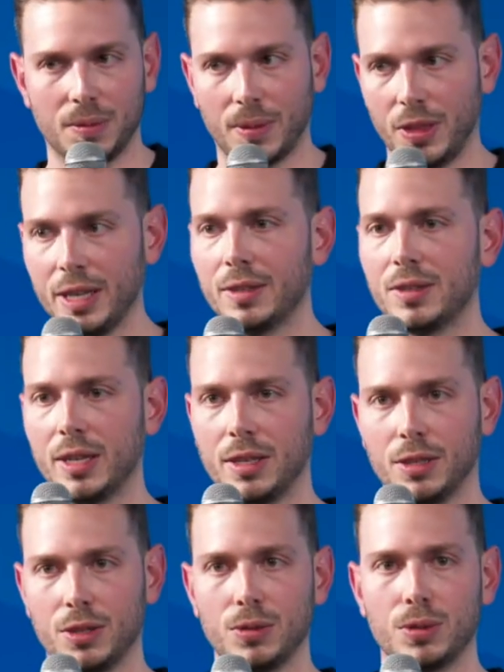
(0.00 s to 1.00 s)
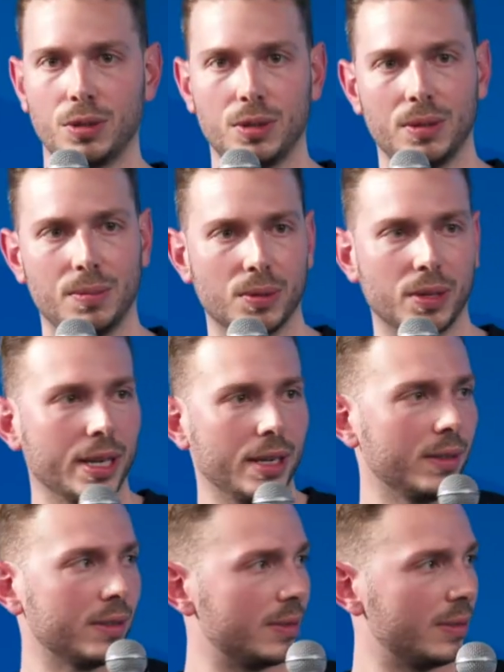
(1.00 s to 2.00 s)
things that you could
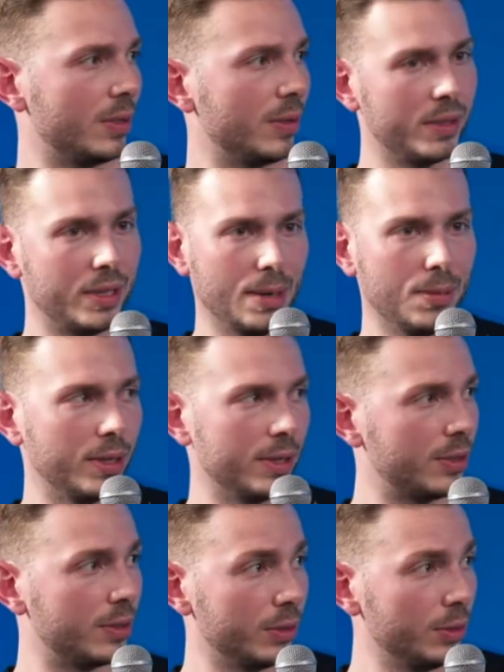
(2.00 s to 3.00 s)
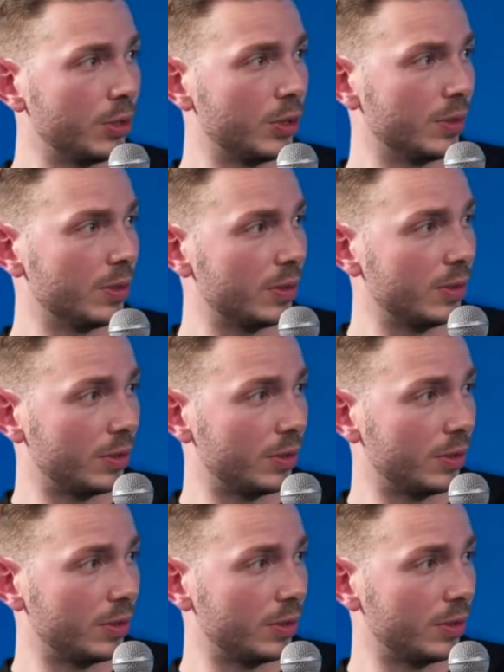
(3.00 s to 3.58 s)
bring to the table as solutions to